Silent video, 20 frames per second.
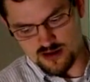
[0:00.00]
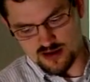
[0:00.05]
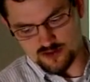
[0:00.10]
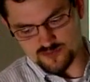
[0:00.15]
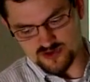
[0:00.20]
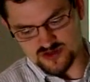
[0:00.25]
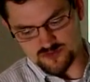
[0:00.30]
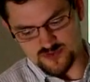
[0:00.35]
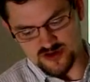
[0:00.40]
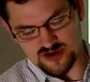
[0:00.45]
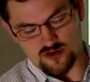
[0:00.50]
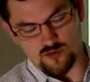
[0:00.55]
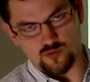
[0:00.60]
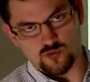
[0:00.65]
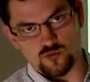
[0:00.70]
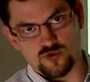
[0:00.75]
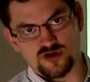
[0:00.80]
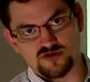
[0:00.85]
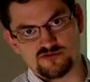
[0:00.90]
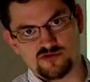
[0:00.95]
I'm going to pick
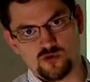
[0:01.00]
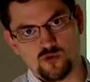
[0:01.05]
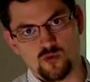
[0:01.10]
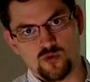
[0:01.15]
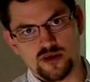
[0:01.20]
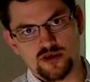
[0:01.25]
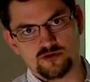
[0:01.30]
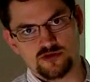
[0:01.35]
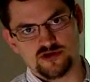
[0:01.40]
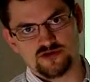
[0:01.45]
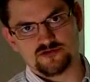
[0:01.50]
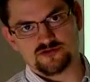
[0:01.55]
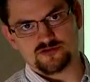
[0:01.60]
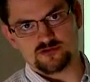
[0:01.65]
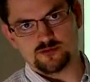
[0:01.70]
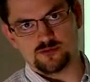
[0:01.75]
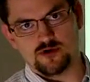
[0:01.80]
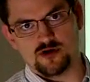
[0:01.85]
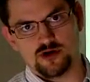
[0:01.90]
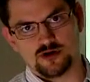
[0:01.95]
on one of the
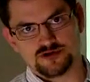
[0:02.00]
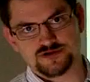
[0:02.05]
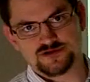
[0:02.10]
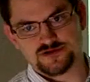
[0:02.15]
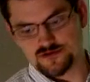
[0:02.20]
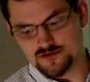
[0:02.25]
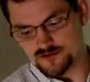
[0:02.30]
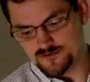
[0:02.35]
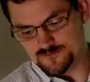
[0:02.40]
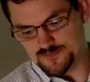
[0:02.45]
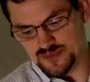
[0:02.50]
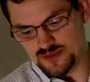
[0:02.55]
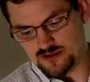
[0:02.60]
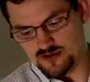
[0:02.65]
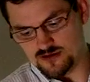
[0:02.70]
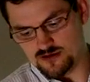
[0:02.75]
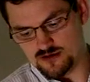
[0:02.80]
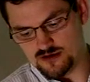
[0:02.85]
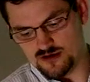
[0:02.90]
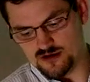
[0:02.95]
weirdest parts
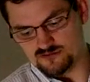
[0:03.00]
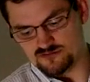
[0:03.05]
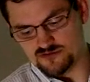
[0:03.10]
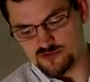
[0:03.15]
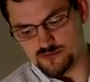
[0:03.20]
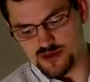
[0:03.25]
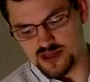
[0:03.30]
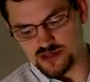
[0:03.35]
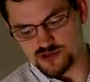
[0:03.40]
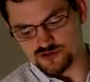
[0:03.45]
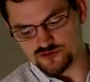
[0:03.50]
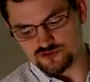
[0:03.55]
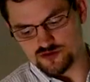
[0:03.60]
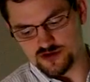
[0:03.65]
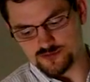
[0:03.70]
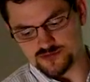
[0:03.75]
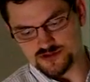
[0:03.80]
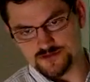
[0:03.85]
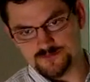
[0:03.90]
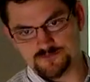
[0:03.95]
of the
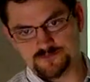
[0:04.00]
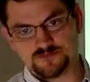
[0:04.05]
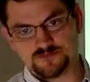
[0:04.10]
manuscript.